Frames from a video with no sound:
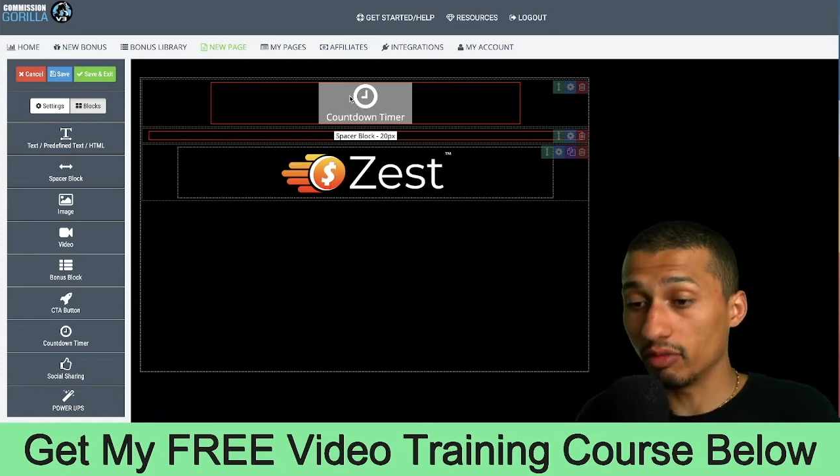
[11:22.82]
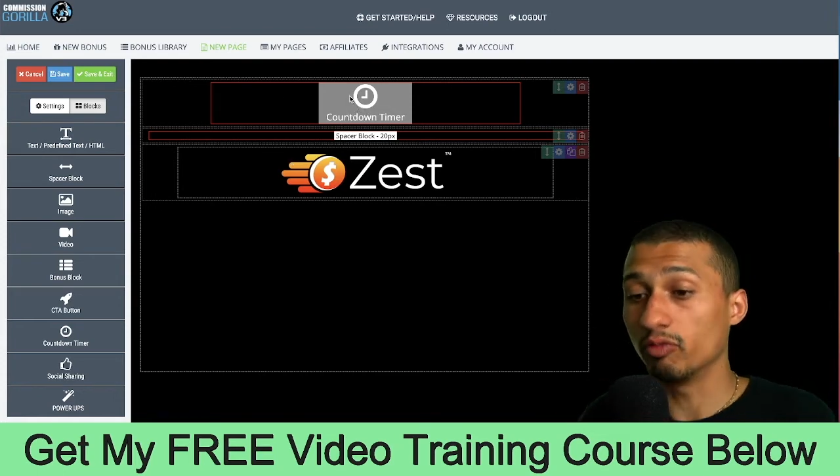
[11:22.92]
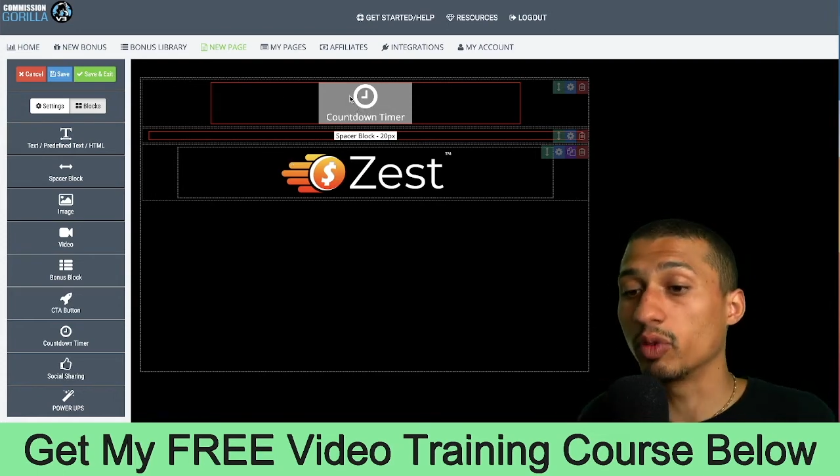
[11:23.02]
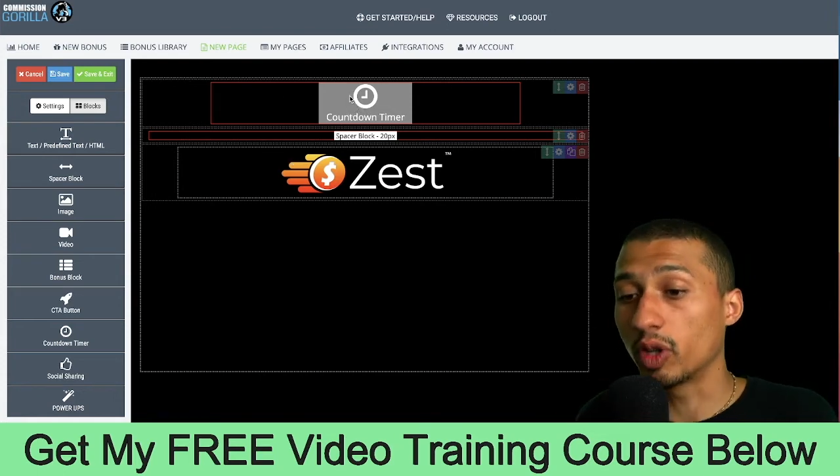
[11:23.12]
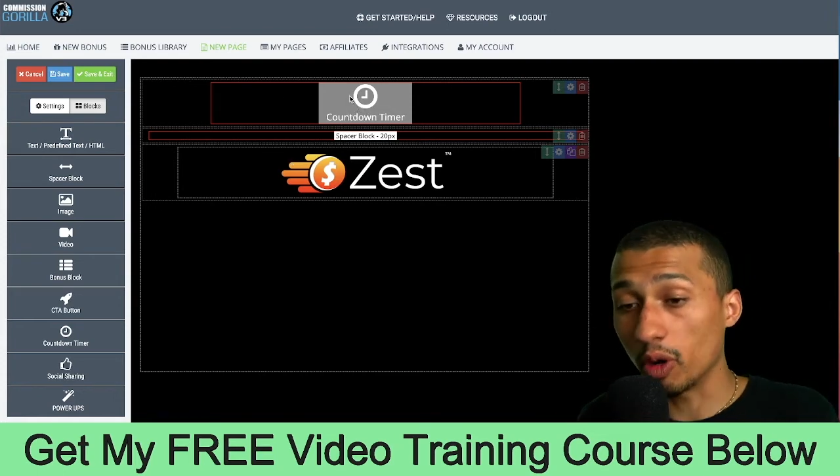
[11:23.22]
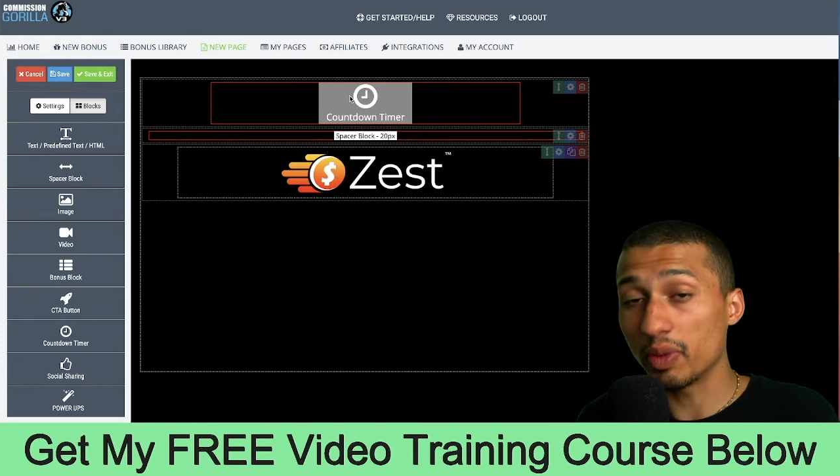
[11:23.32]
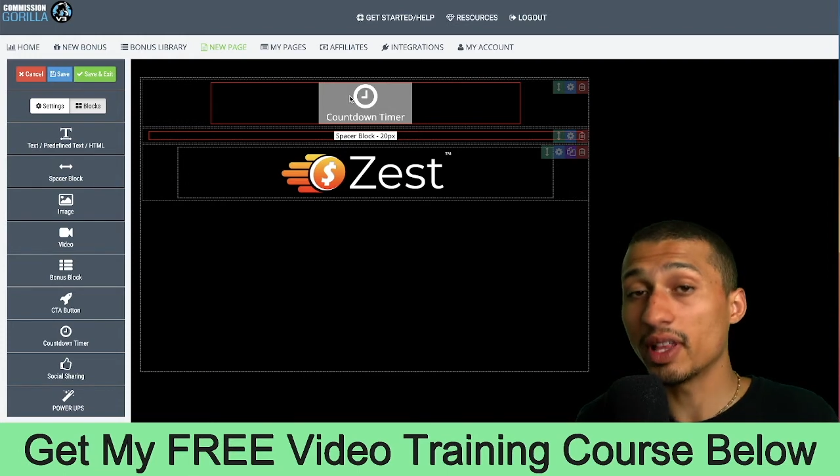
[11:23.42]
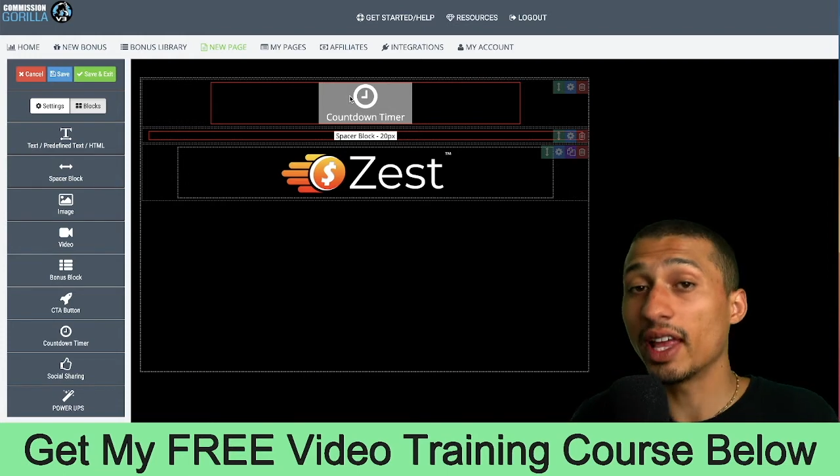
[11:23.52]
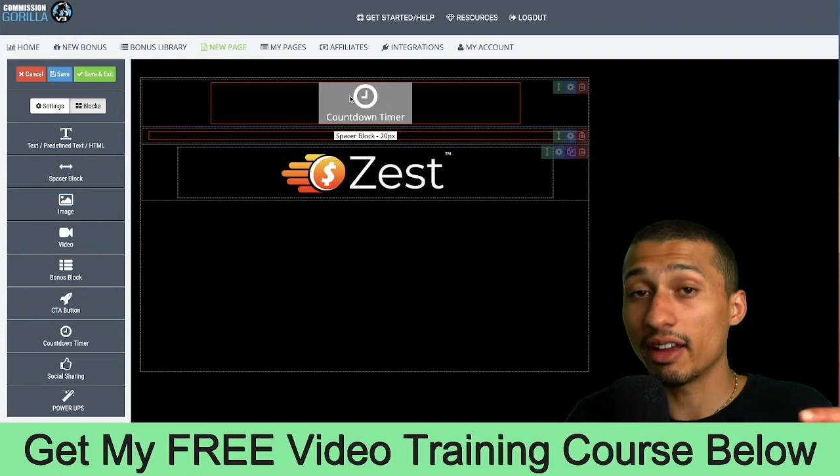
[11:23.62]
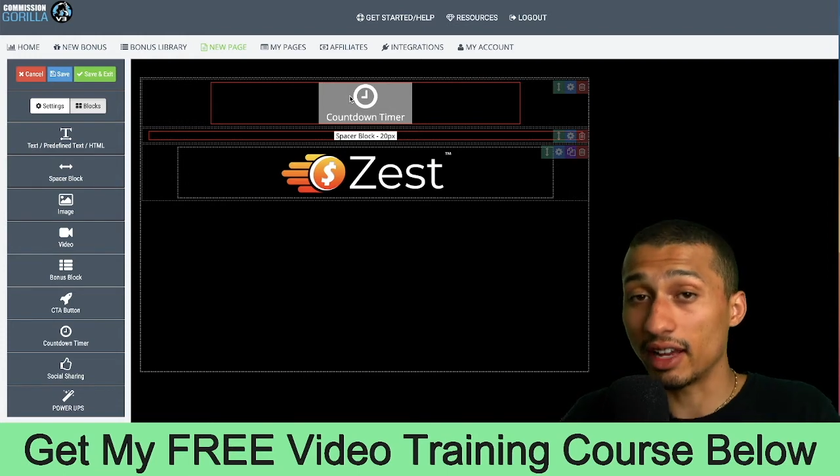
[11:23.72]
come in
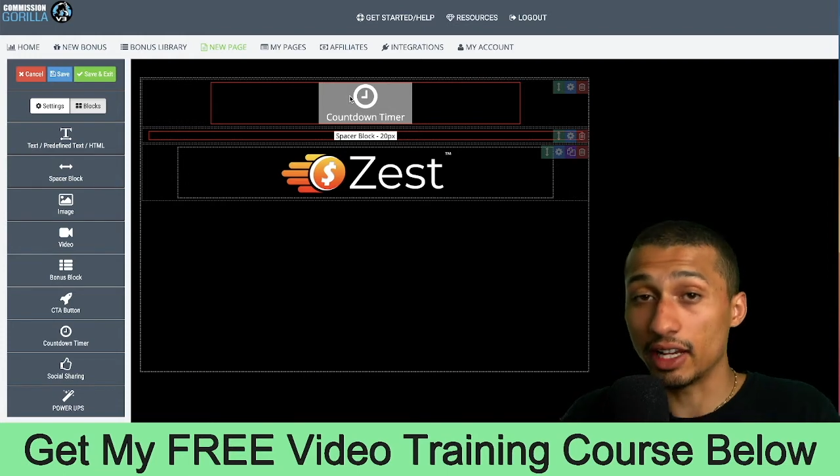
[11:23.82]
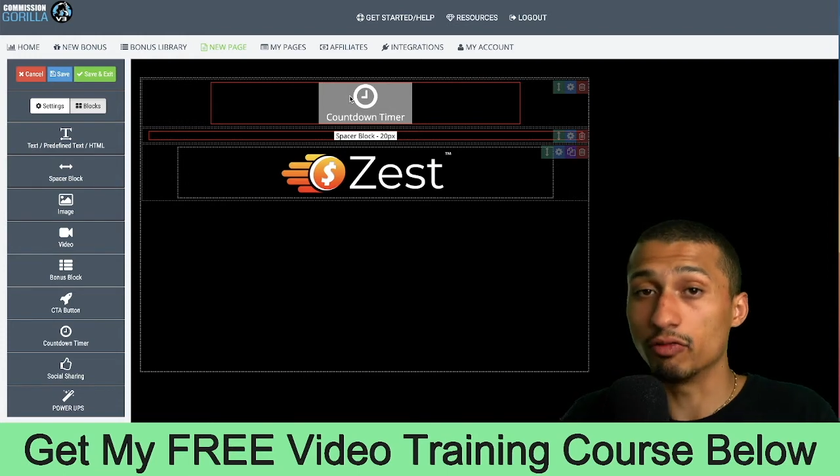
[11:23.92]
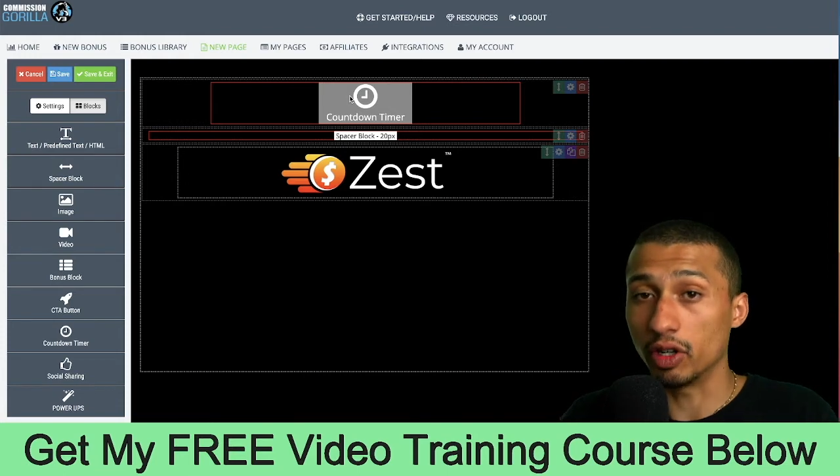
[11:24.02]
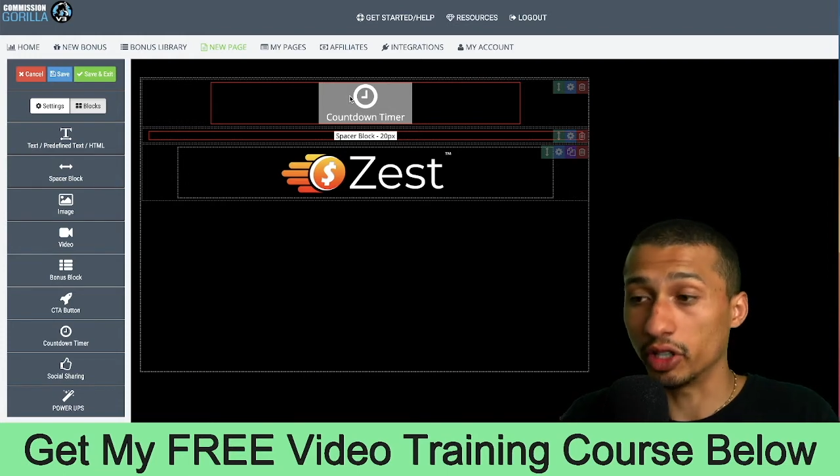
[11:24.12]
here in a rush.